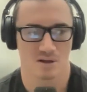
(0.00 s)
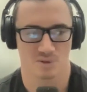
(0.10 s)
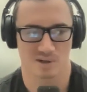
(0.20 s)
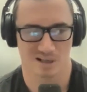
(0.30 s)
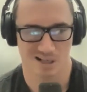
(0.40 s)

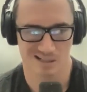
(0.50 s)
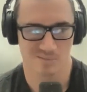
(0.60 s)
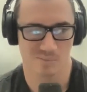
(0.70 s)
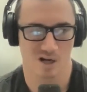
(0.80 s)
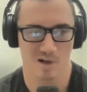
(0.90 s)
So I like the
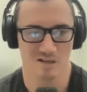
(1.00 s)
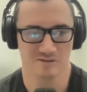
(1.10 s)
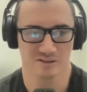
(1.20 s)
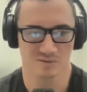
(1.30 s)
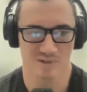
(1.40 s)
barbell
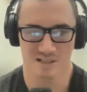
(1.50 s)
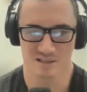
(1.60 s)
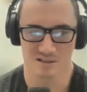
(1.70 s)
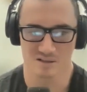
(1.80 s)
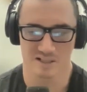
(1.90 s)
for the reason
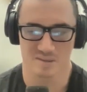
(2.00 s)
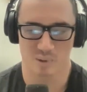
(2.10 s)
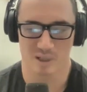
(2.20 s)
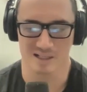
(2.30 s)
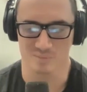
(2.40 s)
that you
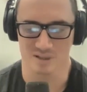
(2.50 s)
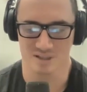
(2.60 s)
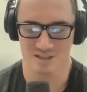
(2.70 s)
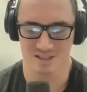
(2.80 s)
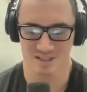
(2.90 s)
explained, which
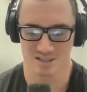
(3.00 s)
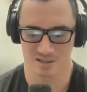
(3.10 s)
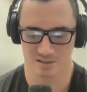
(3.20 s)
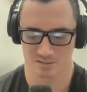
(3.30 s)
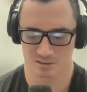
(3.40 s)
is it's
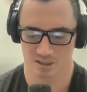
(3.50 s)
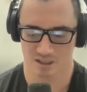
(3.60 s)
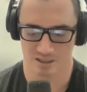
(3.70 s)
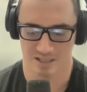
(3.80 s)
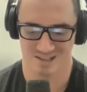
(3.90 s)
a
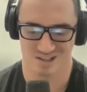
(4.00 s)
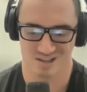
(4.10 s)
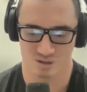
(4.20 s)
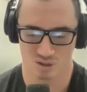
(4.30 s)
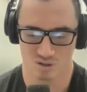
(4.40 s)

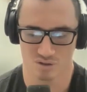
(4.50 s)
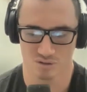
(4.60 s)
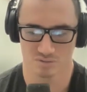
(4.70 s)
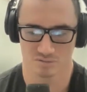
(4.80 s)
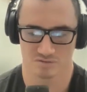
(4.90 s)
connection
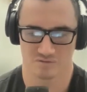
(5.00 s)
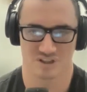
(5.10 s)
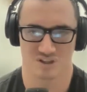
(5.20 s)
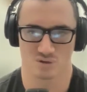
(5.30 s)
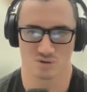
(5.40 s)
to
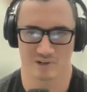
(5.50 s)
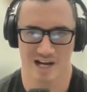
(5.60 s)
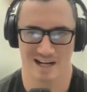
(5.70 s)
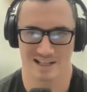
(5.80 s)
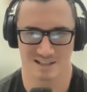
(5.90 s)
physical
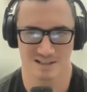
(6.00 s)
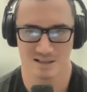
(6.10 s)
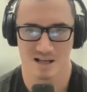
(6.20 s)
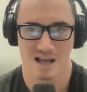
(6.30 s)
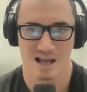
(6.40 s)
reality.
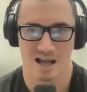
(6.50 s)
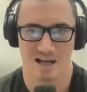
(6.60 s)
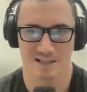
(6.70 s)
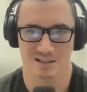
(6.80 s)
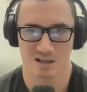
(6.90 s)

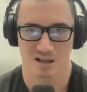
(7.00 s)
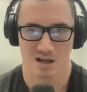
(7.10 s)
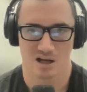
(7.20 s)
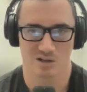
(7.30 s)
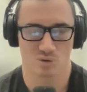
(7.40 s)
And
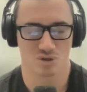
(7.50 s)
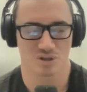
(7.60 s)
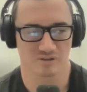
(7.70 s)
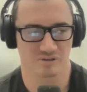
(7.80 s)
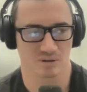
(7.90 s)
I
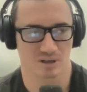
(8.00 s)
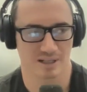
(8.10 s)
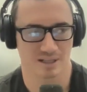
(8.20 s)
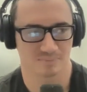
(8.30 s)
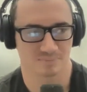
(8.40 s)
also feel
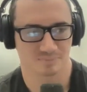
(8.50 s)
like